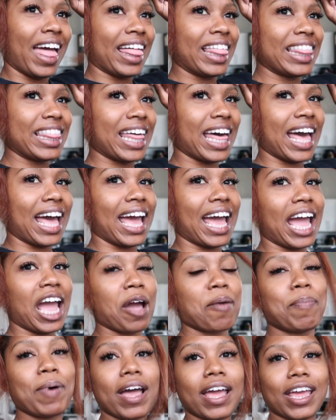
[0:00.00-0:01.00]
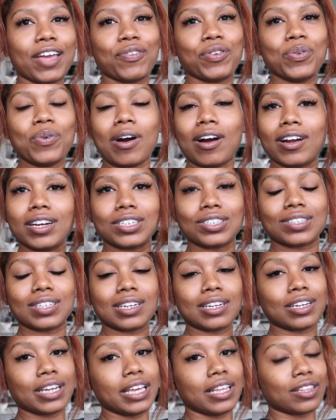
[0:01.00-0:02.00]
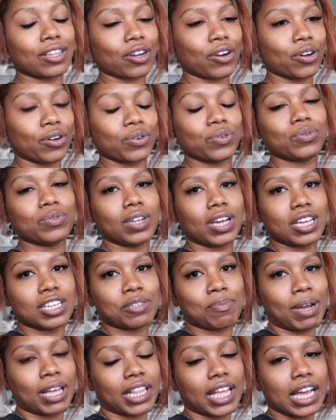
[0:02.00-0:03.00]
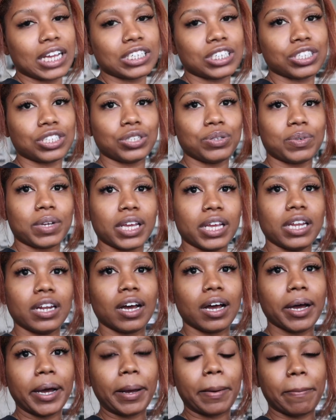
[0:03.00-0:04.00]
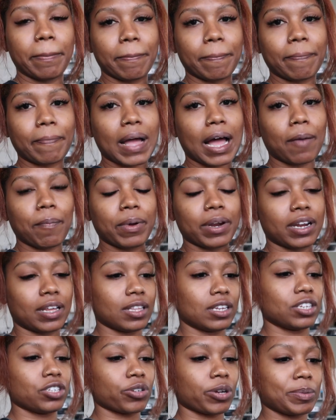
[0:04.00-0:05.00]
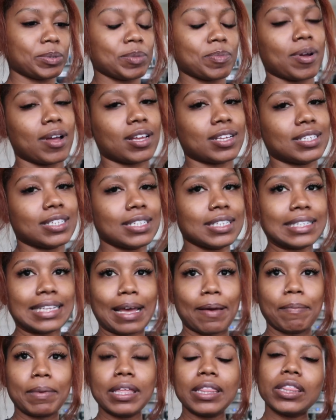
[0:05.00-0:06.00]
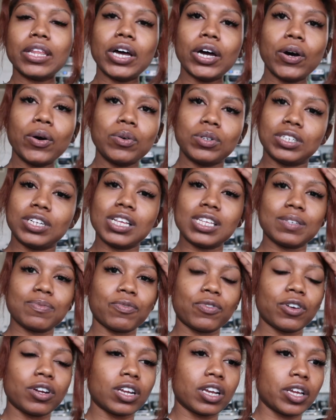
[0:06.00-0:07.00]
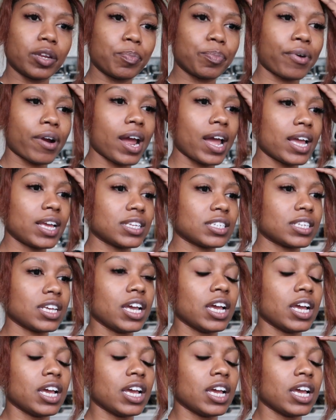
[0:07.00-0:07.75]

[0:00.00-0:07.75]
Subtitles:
Like, but if you are interested in the girl who does my lashes, you can, I'll put it in the description box down below. She does them for a good price.